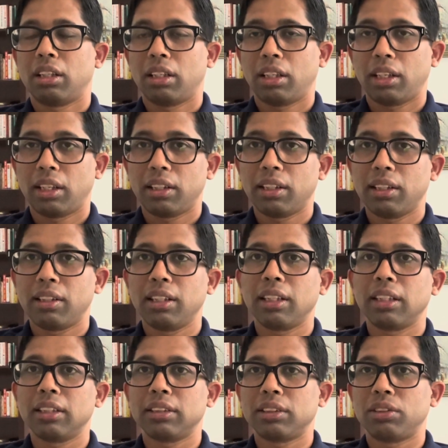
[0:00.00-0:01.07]
Another thing
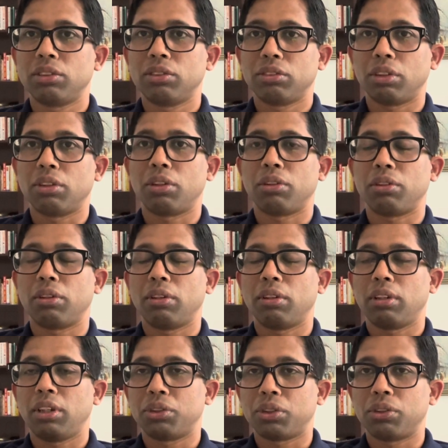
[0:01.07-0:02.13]
is
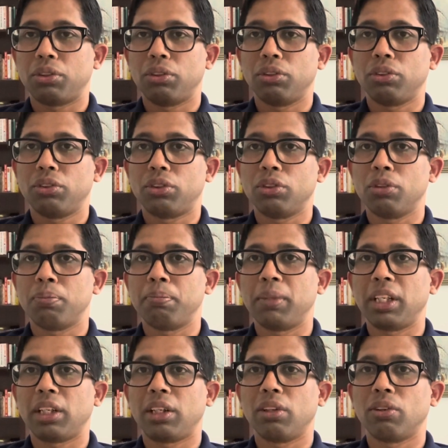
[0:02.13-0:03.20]
you should do to
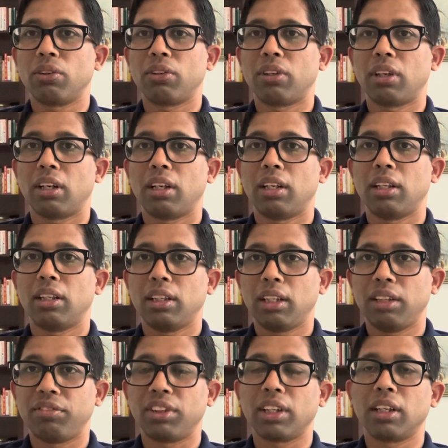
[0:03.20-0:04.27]
make your
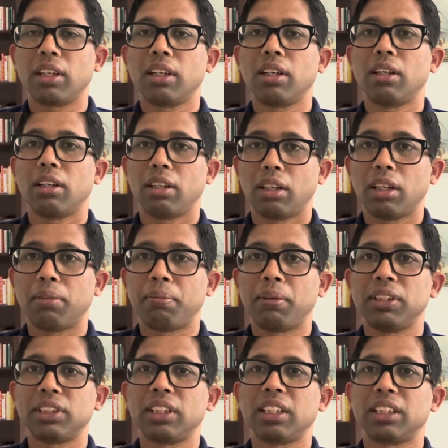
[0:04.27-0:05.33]
living
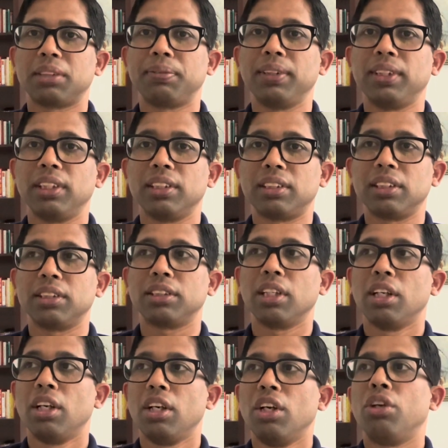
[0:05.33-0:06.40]
pleasant experience is
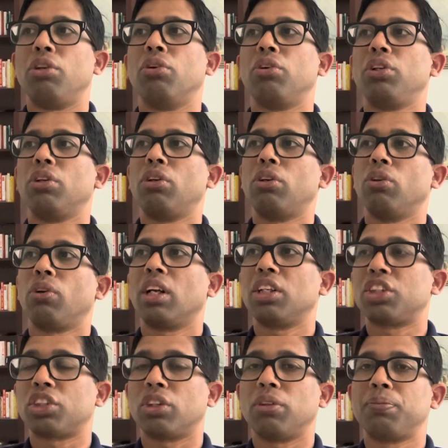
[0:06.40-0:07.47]
know your local
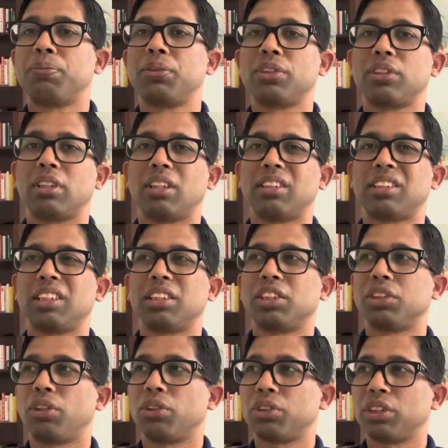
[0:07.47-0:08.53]
shops such
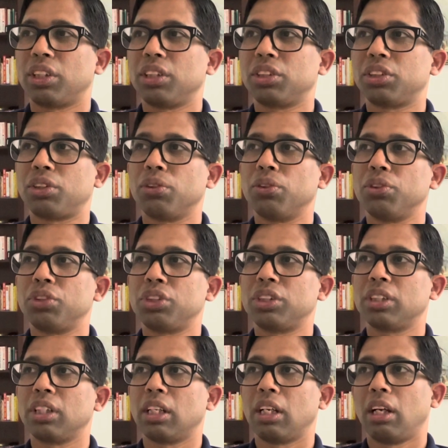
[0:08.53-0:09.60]
as grocery stores
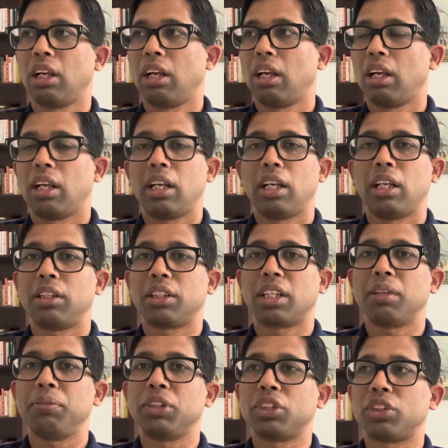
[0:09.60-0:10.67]
and
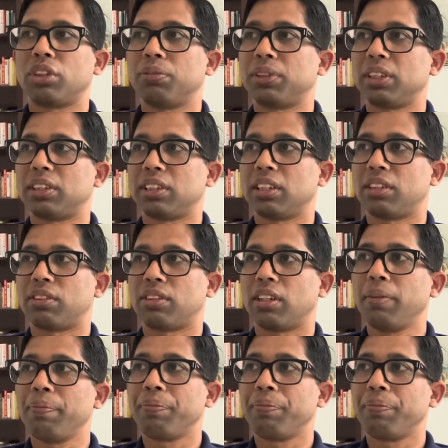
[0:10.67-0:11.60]
chemist shops, etc.,